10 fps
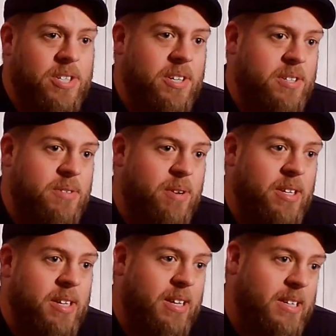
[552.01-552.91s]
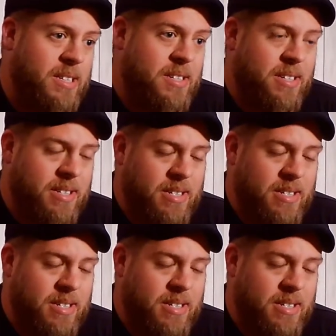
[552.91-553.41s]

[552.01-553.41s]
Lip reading: 6-string deluxe.